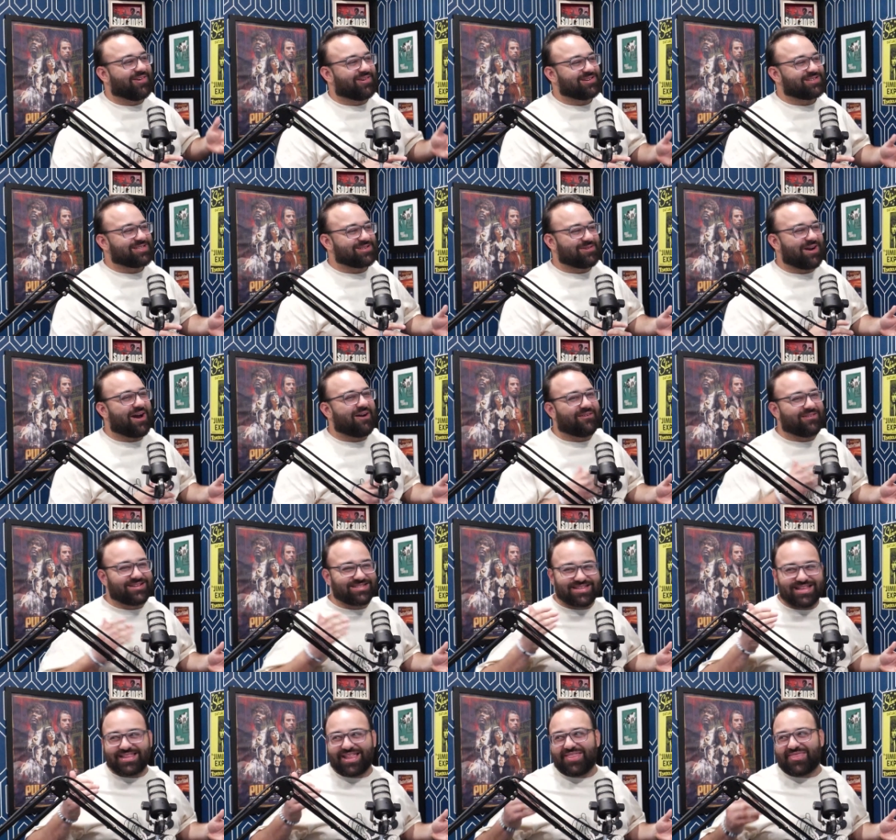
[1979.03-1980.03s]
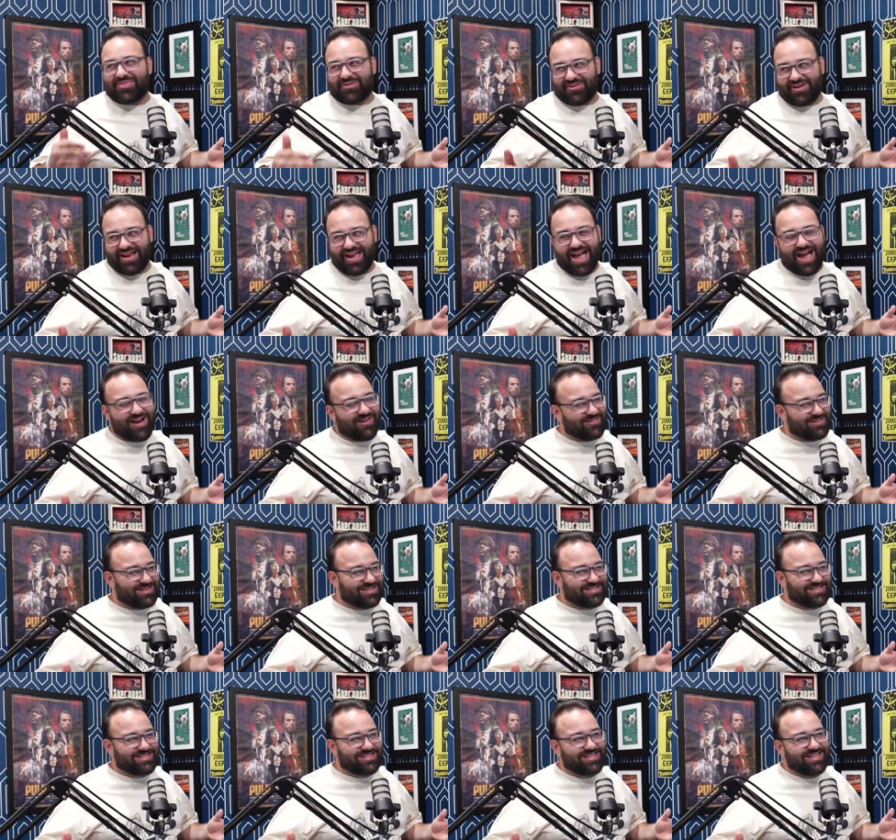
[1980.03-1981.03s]
2 hours? No, I think 3
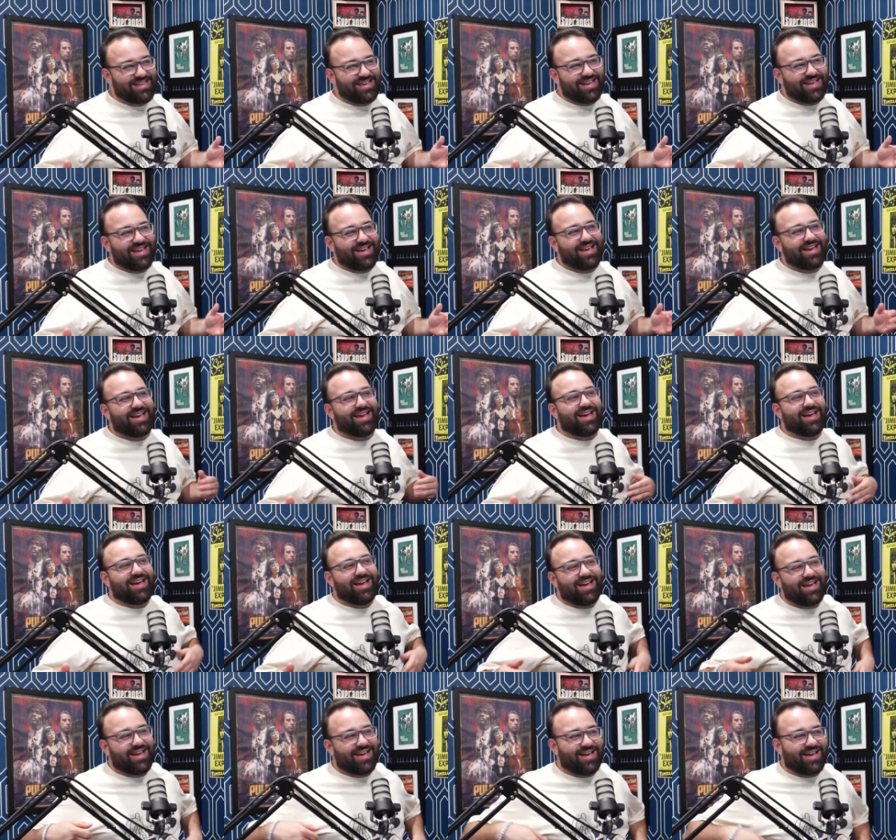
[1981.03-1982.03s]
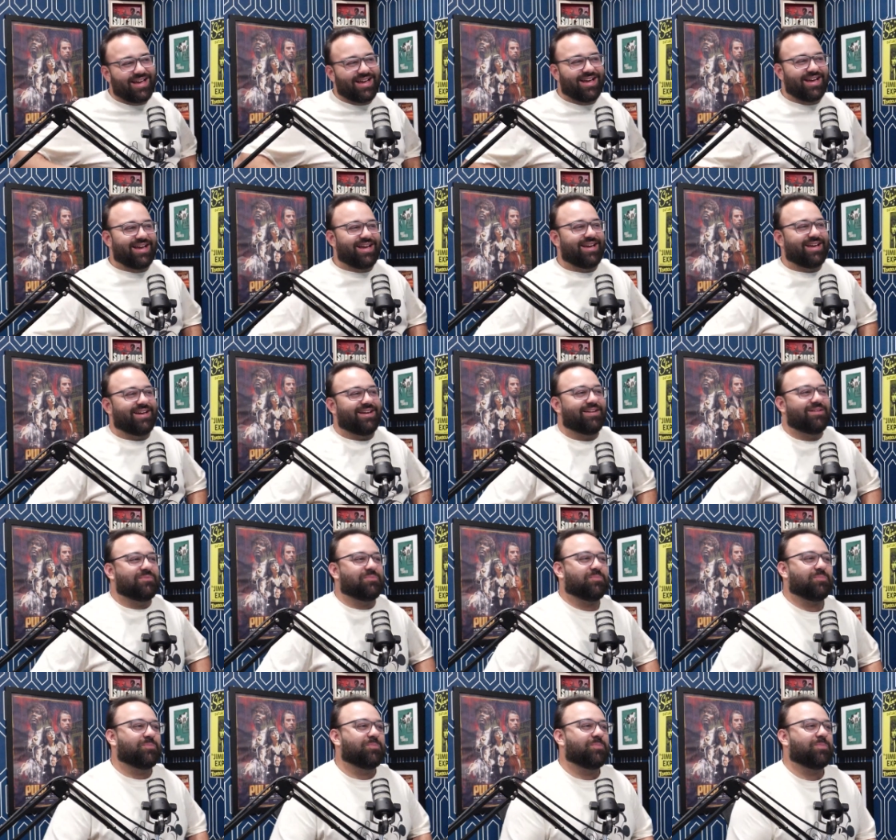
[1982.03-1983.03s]
hours? I think
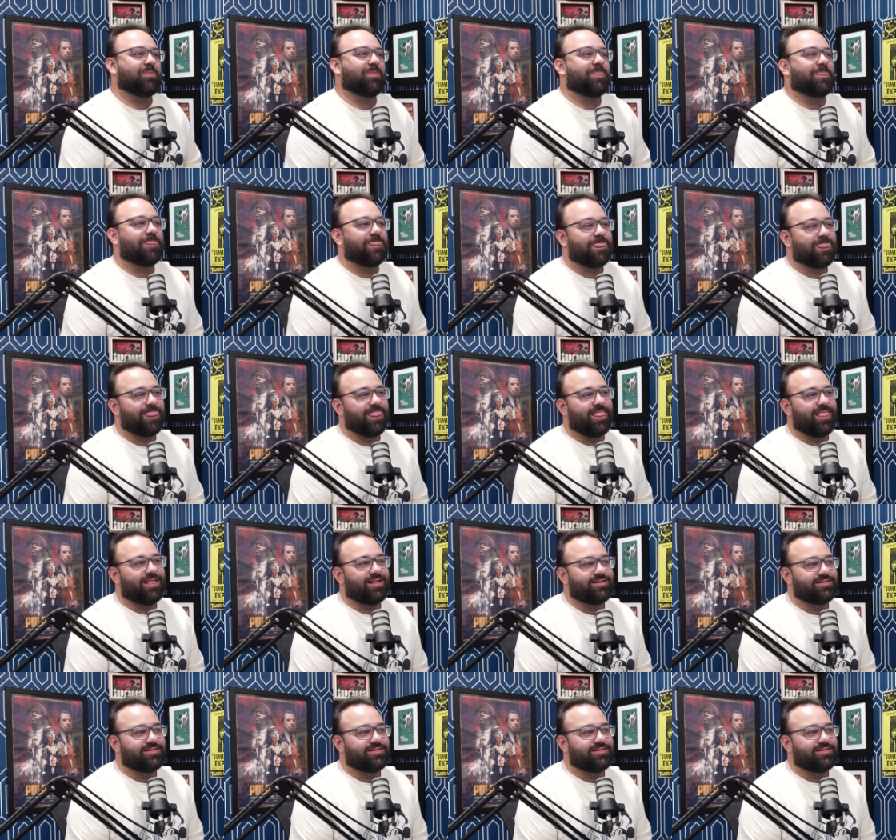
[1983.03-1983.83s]
Oppenheimer